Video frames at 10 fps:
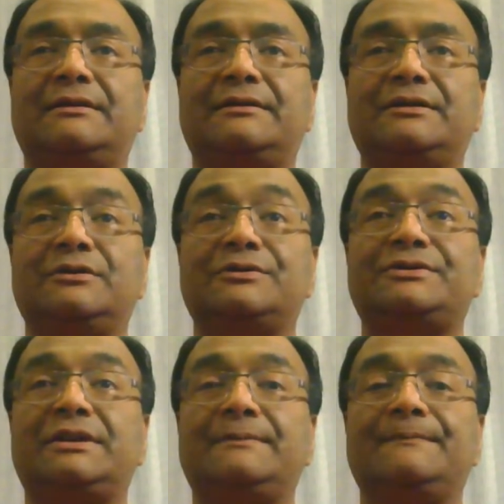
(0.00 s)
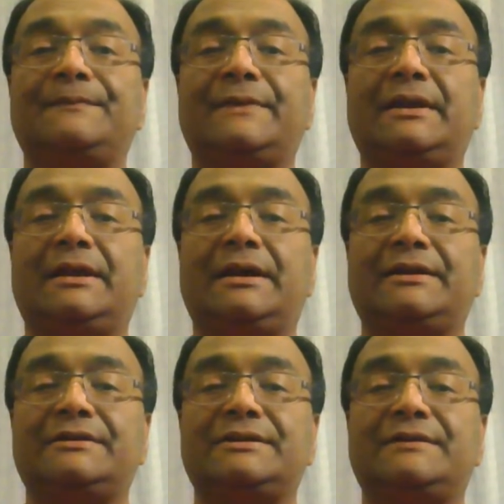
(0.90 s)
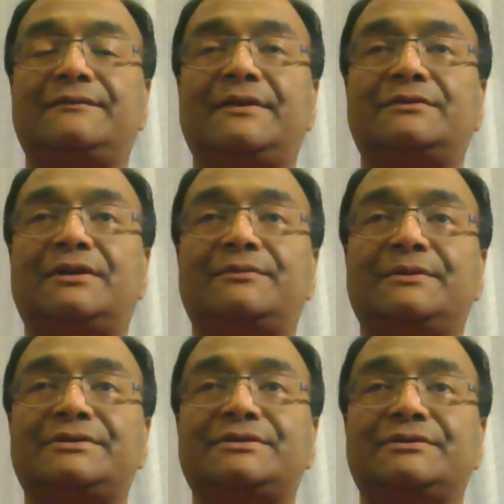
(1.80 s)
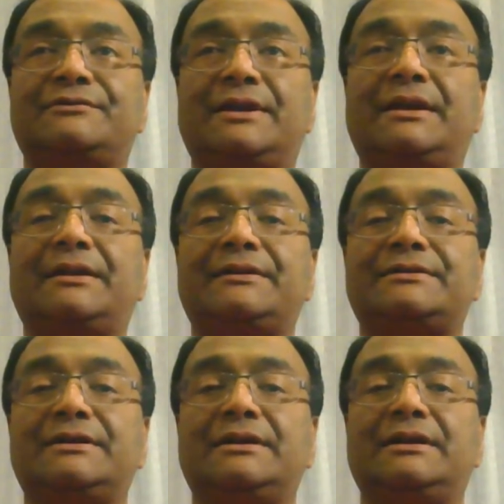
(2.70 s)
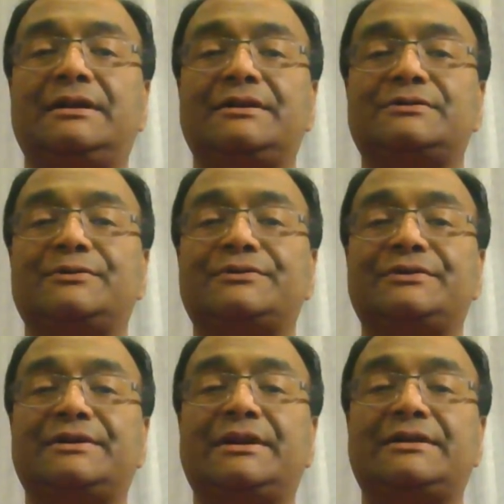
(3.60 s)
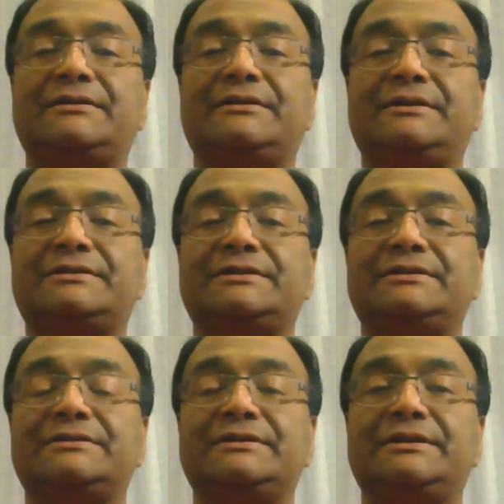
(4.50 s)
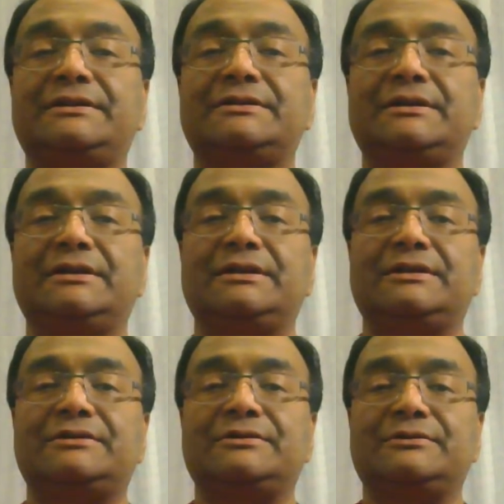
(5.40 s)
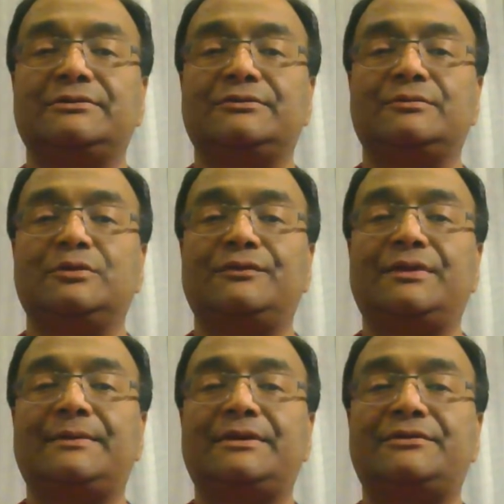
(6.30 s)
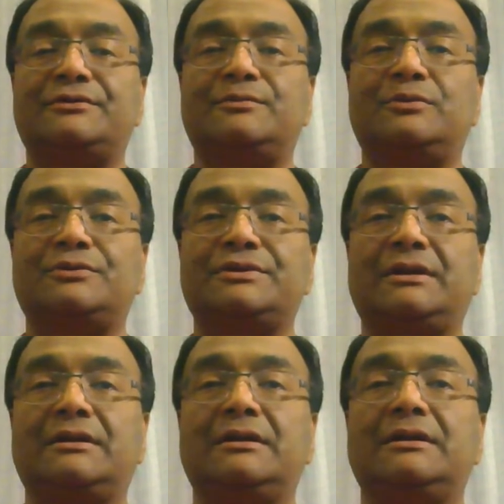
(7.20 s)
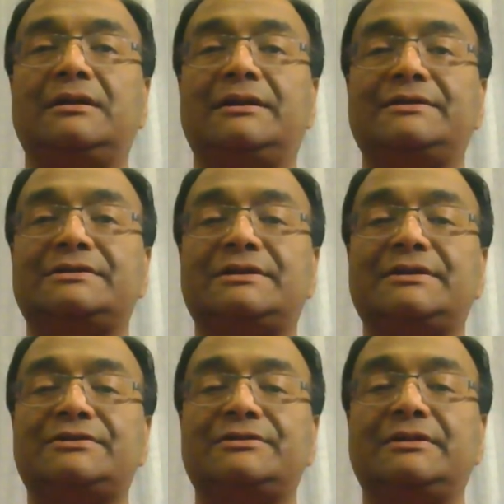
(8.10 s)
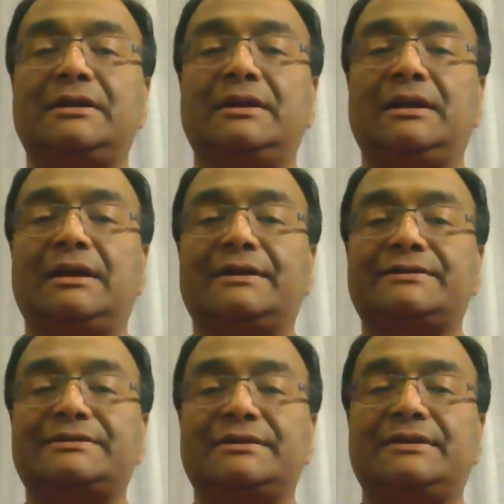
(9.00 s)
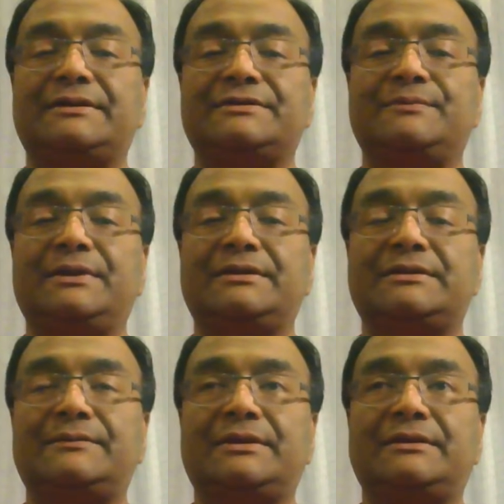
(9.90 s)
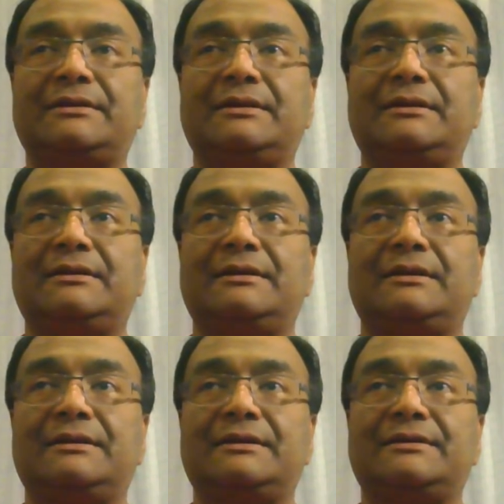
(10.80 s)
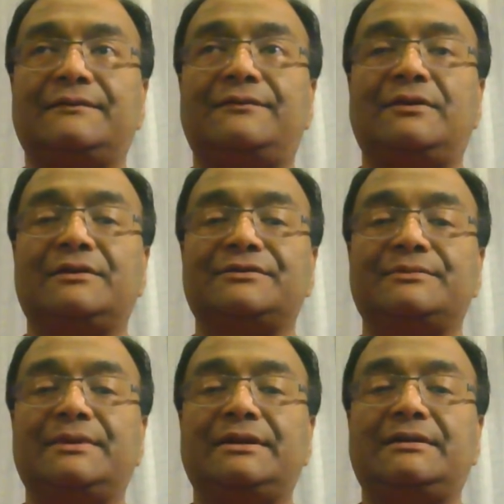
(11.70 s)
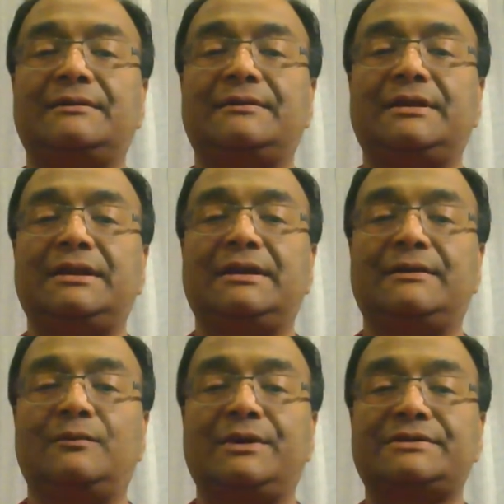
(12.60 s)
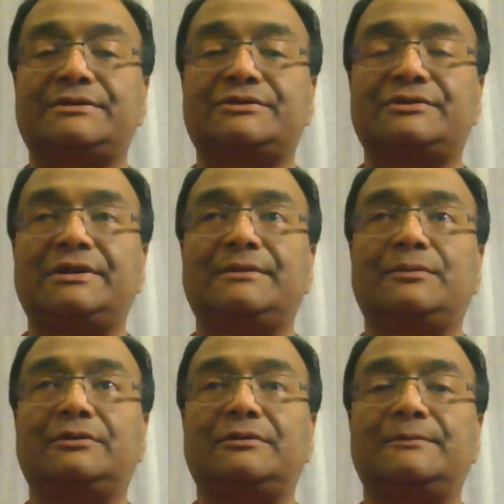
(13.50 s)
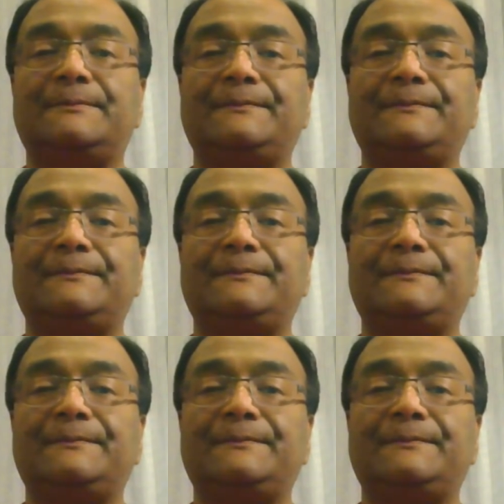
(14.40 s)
the new scheme, and indeed Federal Health Minister Greg Hunt has also indicated that he sees the need to remove that mandatory reporting legislation and see that as being something that follows the Western Australian model.